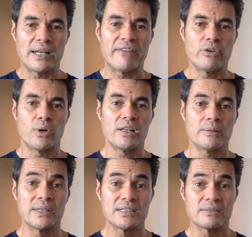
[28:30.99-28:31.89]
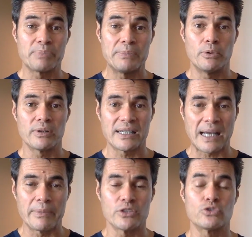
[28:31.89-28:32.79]
but every one of them is people
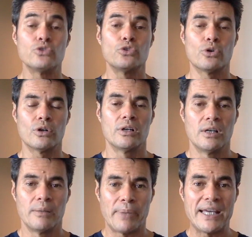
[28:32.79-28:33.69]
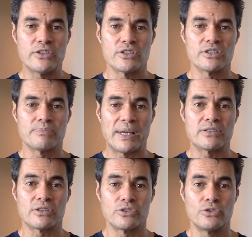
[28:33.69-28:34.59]
coming to your pages
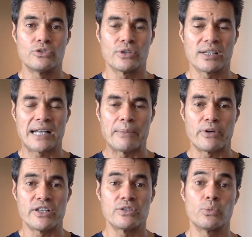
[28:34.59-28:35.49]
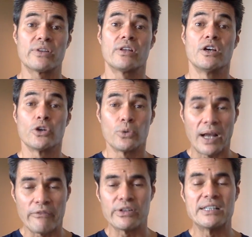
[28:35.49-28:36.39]
based on you doing a collaboration with
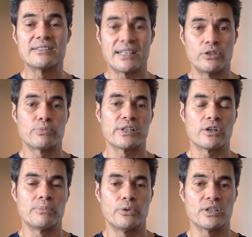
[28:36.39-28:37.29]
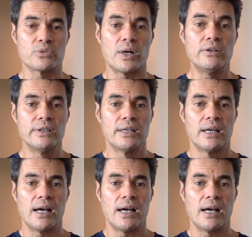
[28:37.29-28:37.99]
whoever it is that you're bringing on board as well,